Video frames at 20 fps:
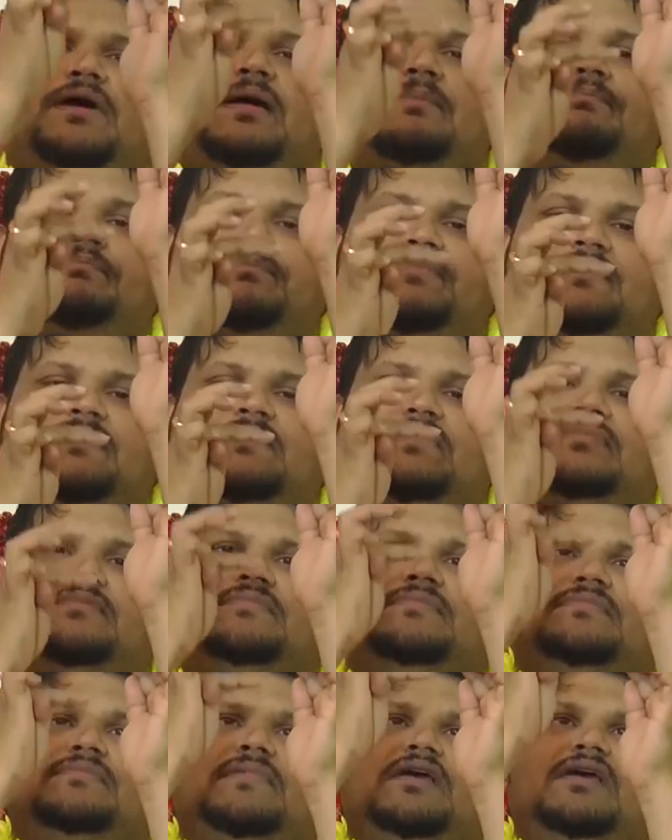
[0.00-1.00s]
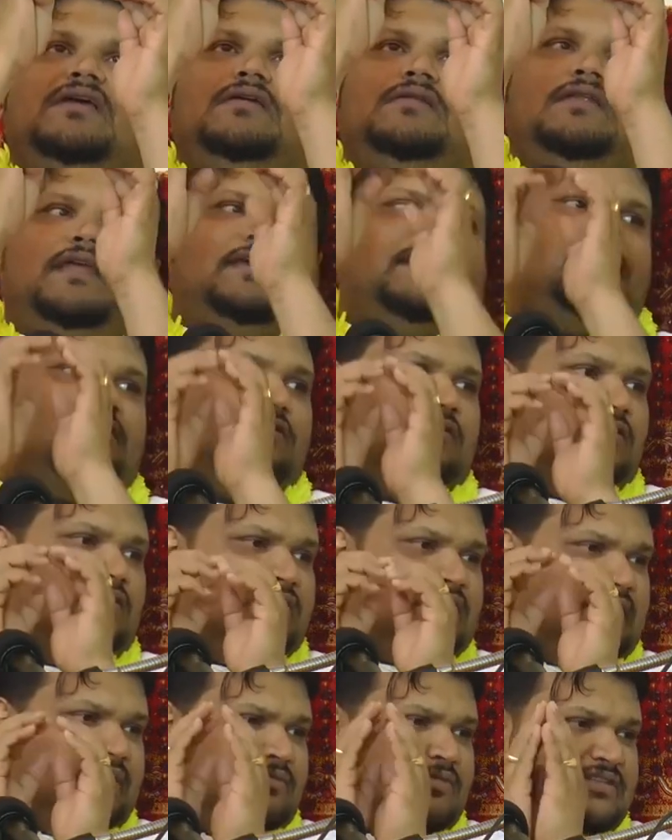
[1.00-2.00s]
Um, like, you know,
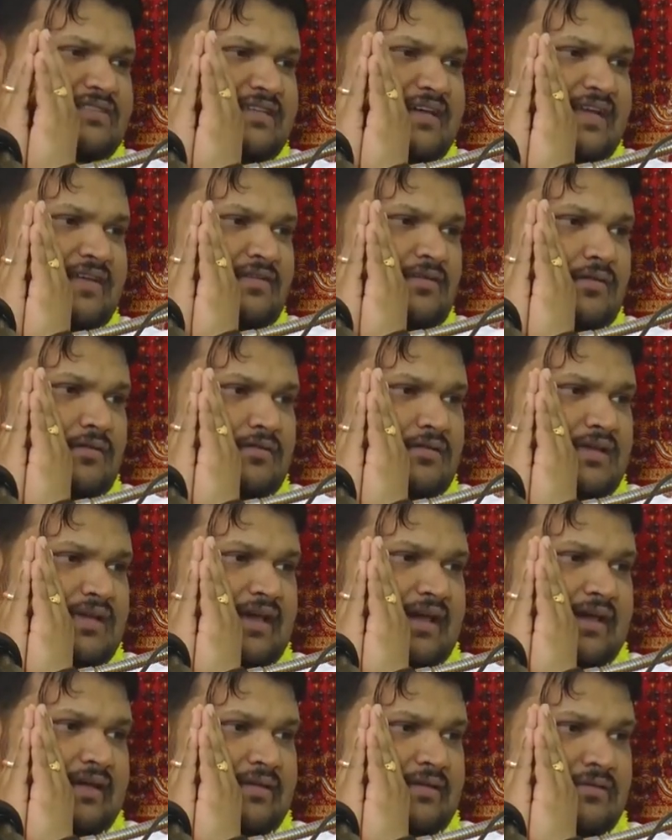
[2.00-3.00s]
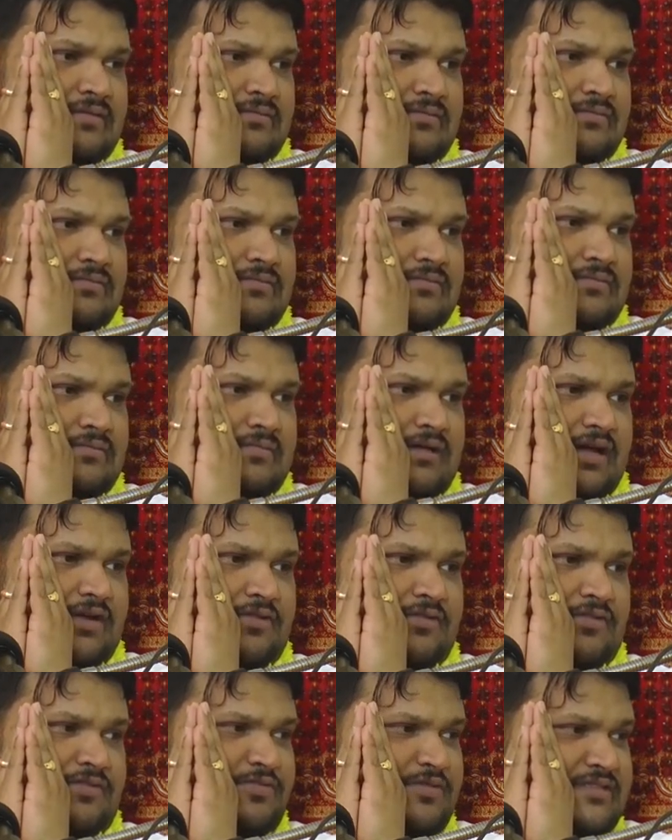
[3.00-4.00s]
long time we used to get donkey eye. I
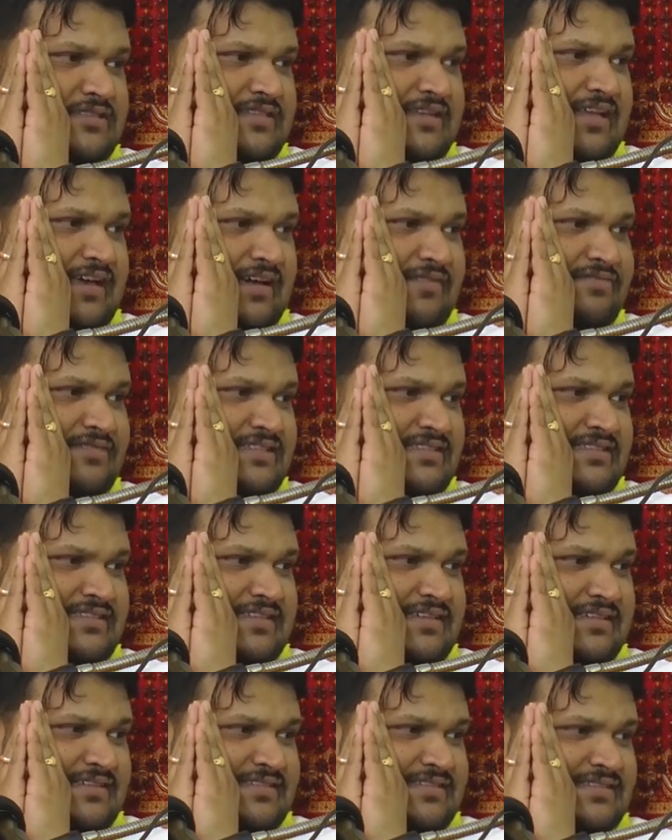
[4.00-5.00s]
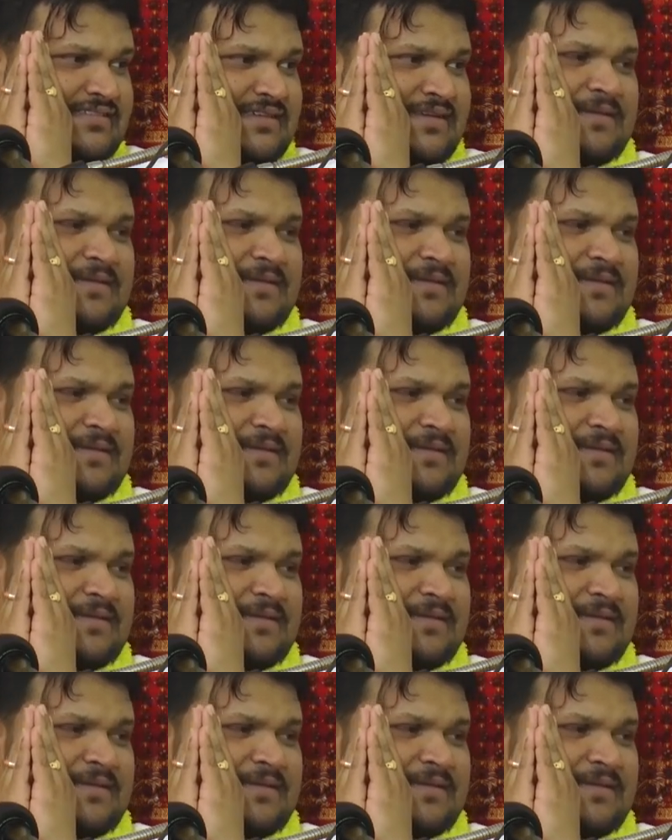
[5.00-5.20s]
don't know if we still have these things.